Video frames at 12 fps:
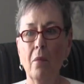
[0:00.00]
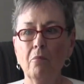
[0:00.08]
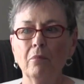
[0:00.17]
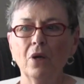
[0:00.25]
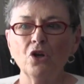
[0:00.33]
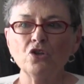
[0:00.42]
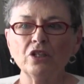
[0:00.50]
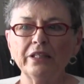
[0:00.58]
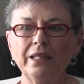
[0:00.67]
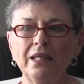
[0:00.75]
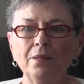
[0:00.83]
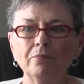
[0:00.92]

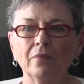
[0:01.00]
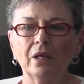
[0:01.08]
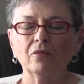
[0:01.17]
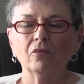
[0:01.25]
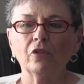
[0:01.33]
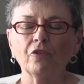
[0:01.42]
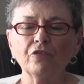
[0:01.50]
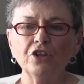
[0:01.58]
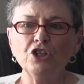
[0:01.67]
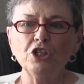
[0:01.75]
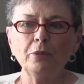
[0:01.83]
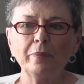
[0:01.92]
Mostly, the
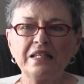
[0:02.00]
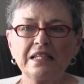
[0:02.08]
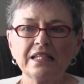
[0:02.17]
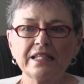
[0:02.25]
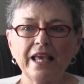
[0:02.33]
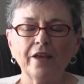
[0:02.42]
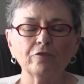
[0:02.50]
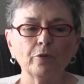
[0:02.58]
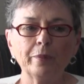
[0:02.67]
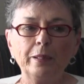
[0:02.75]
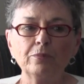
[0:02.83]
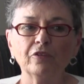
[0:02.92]
friendship is designed for
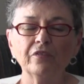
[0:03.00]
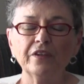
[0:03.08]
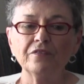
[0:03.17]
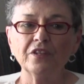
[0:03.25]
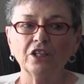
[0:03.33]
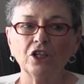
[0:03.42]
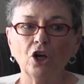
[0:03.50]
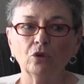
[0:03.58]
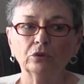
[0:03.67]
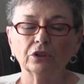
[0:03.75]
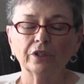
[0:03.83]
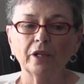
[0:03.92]
people 50 and older,